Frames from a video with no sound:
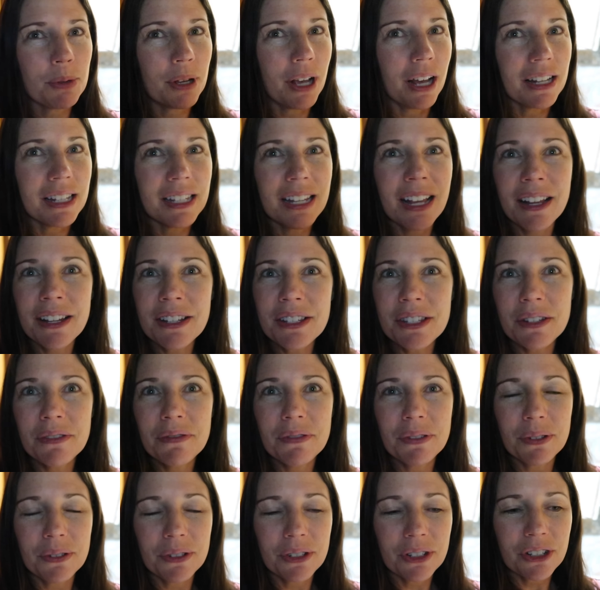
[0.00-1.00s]
We got tons of
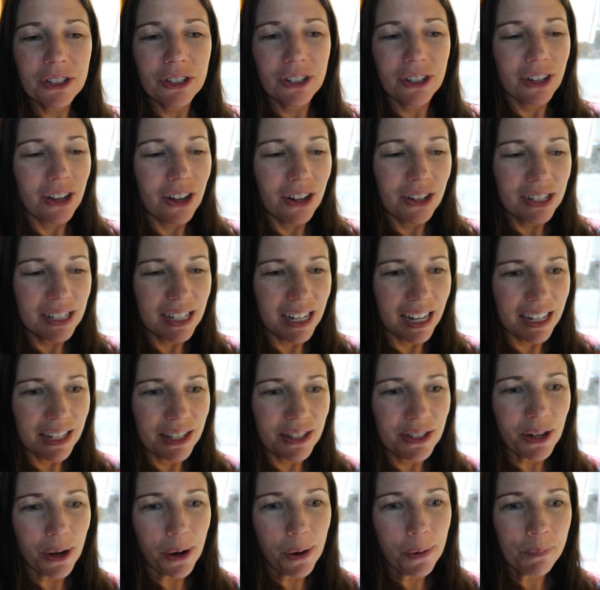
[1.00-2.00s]
food to cook all day,
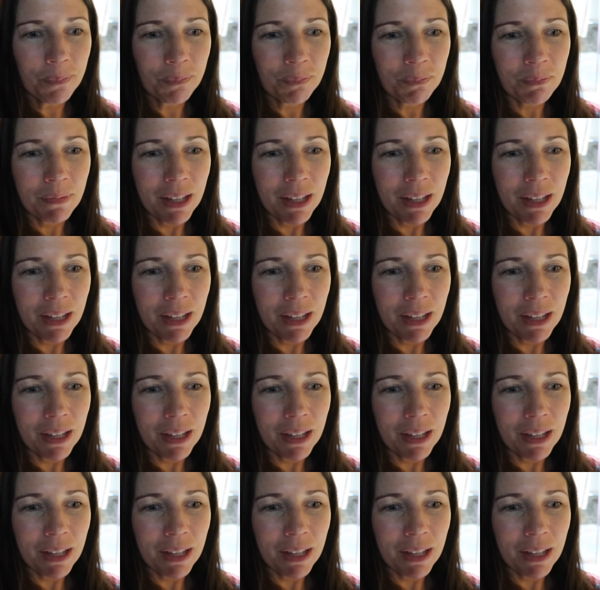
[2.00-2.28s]
so